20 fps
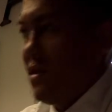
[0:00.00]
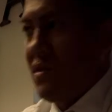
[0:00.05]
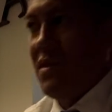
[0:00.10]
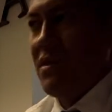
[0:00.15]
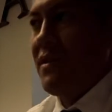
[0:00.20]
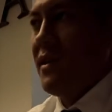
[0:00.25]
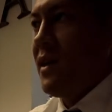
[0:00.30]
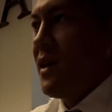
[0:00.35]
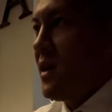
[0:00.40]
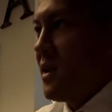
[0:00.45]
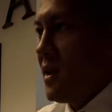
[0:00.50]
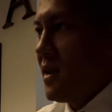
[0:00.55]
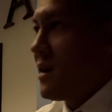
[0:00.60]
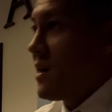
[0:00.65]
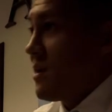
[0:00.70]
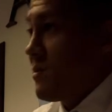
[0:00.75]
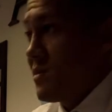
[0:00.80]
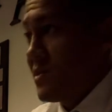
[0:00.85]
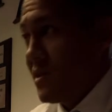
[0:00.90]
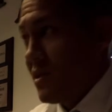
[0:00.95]
Do you think any
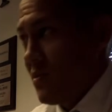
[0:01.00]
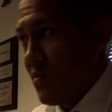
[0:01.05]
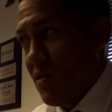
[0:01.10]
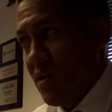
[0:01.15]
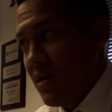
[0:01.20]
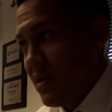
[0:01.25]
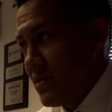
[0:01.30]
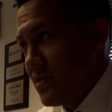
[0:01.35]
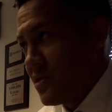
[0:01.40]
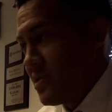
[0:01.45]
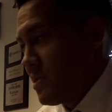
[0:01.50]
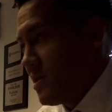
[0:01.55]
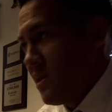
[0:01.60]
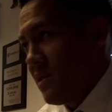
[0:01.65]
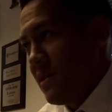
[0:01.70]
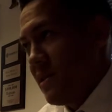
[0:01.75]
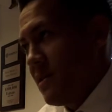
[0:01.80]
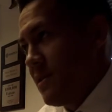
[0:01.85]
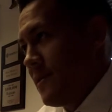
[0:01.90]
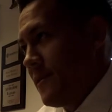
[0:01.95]
company is going to want to insure you
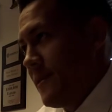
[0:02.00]
then?